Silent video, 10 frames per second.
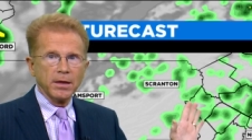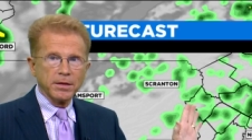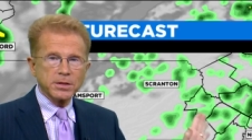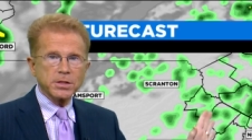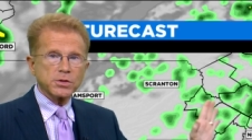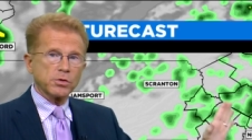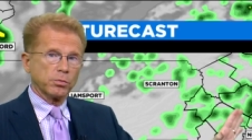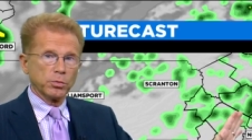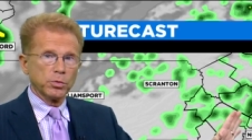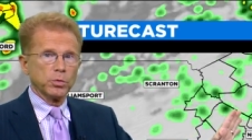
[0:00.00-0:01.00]
This is
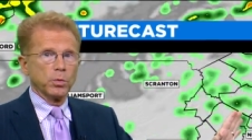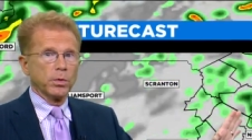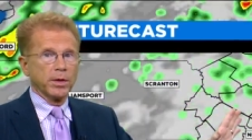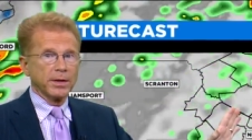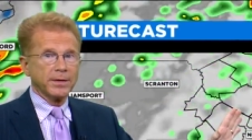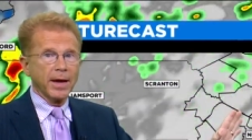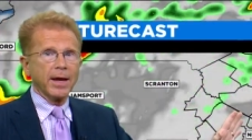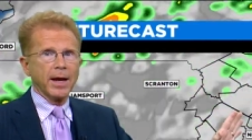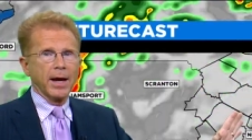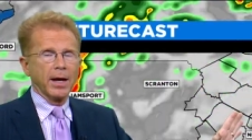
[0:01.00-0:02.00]
through the
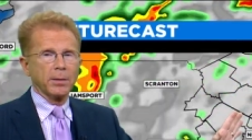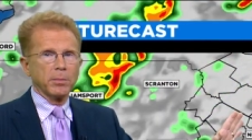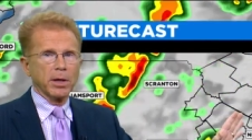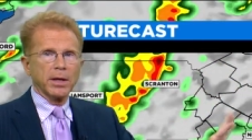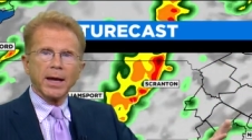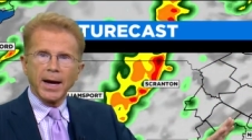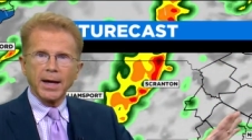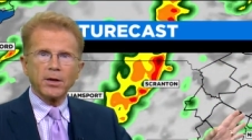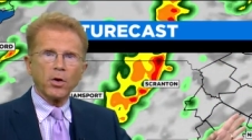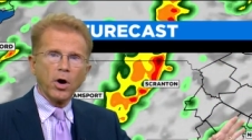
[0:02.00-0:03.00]
day on Monday,
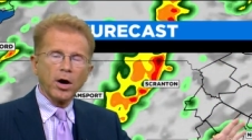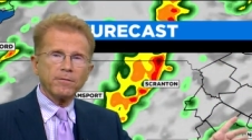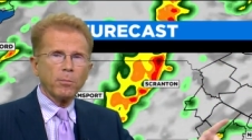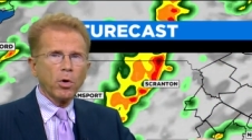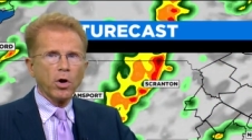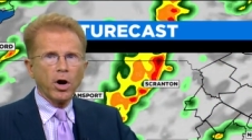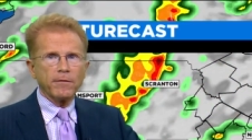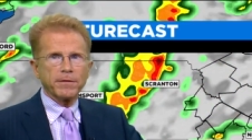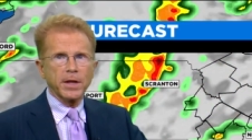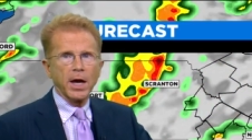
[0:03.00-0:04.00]
on and off, more
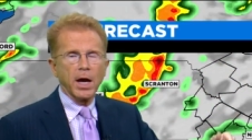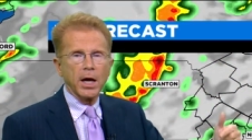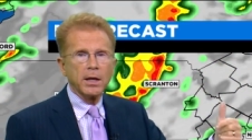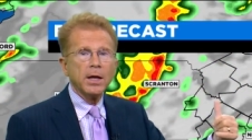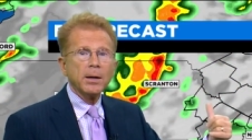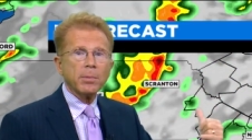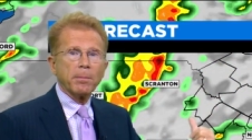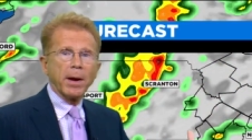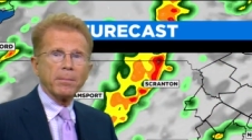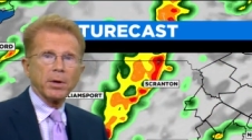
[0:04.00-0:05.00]
off than on,
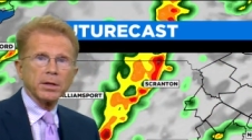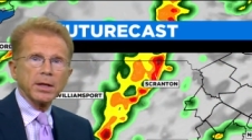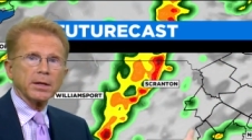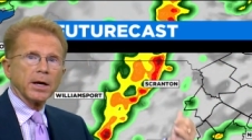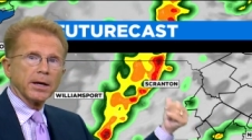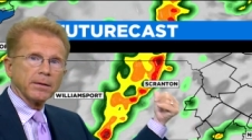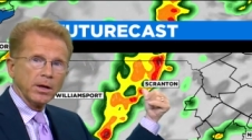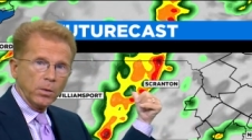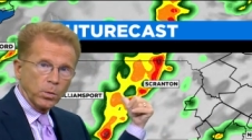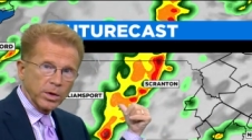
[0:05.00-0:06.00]
but by Monday night,
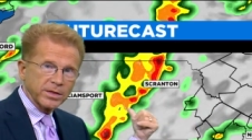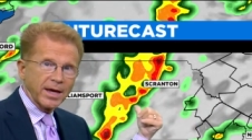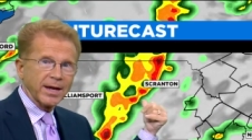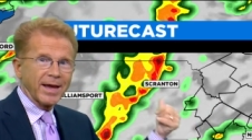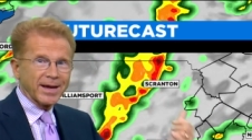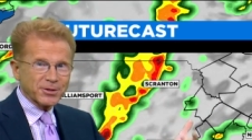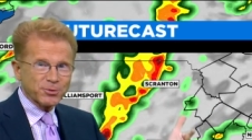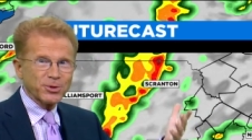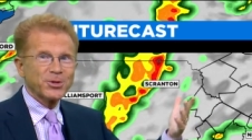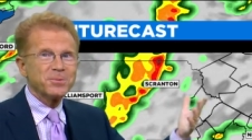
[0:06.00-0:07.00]
with that
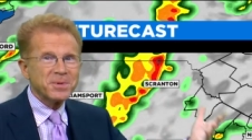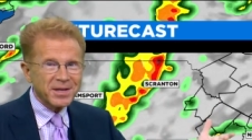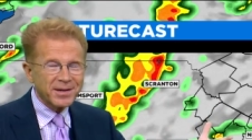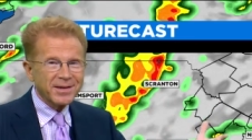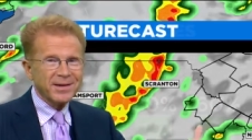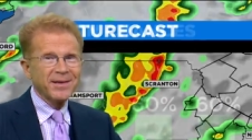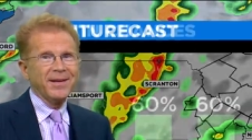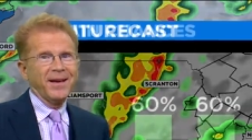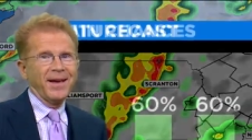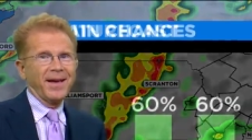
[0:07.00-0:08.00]
extra humidity
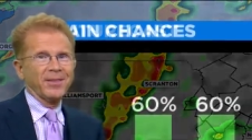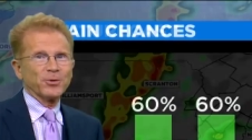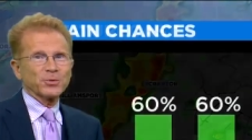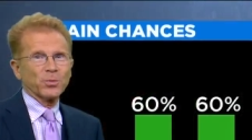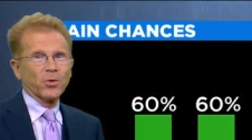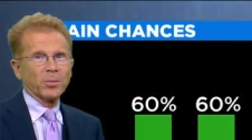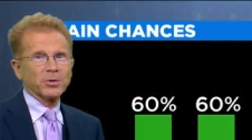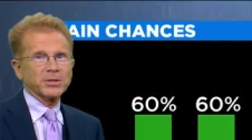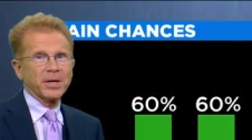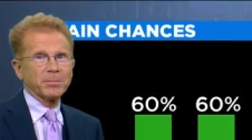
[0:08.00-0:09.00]
and those
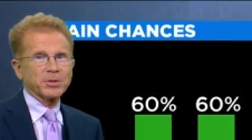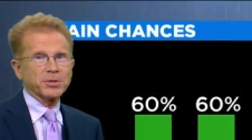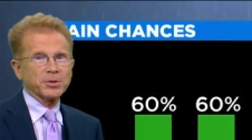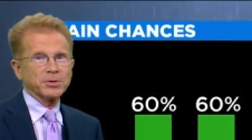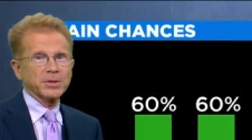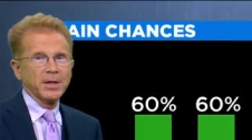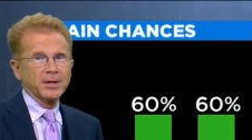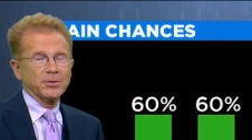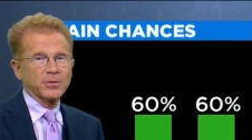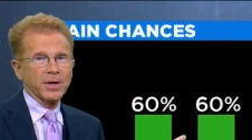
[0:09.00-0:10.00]
warmer temperatures,
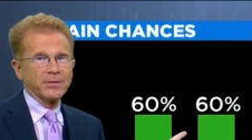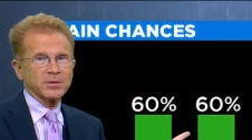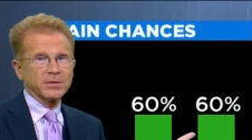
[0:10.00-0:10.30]
you still have a